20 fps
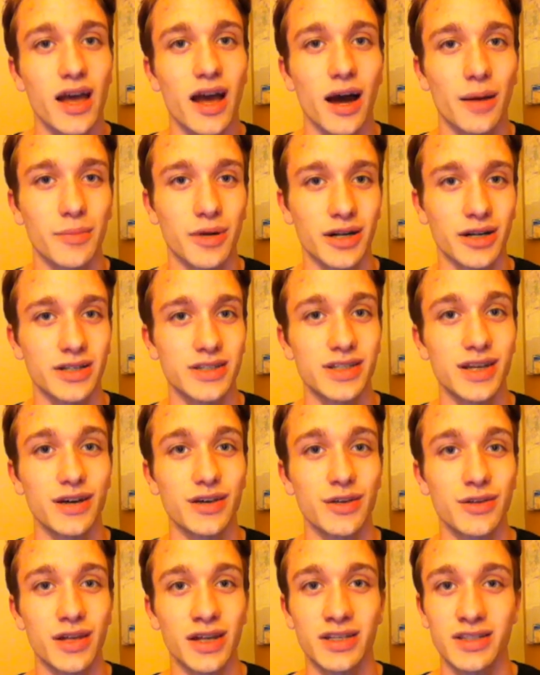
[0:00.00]
I'm not going to tell
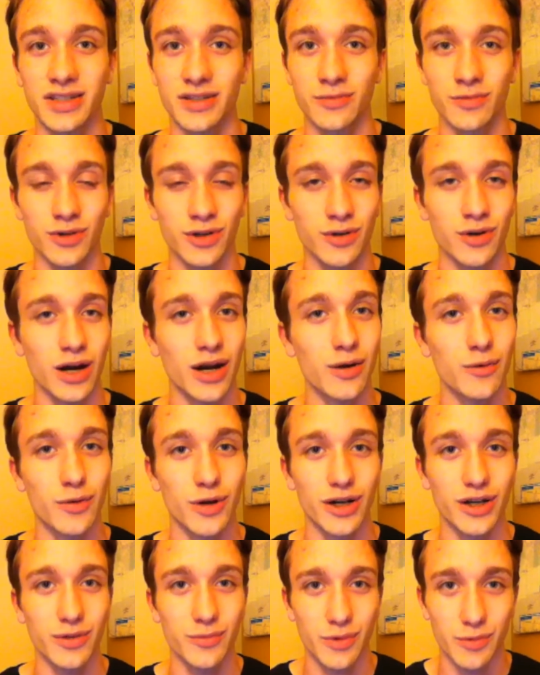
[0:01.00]
you that it didn't require
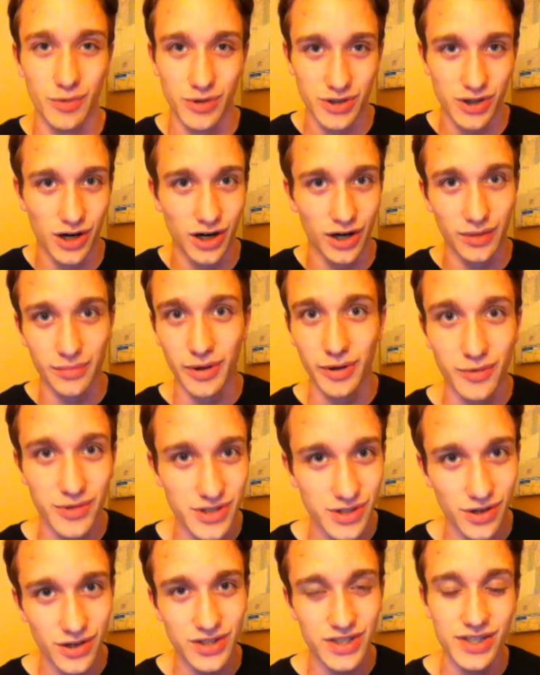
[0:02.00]
work, and when we're talking about
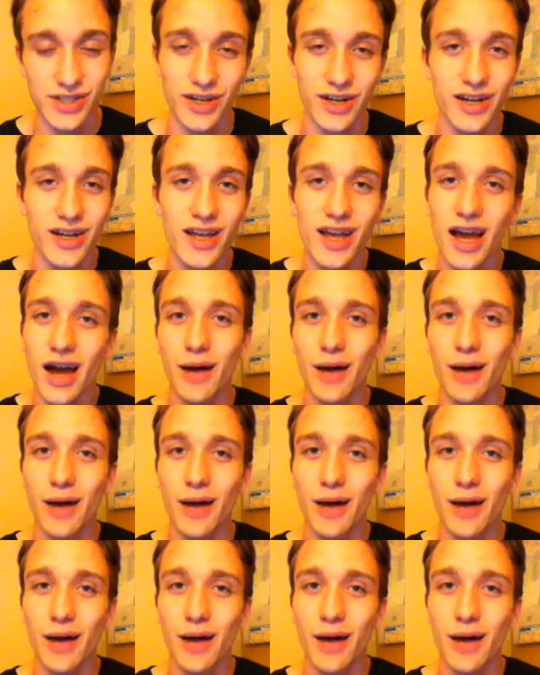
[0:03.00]
results here,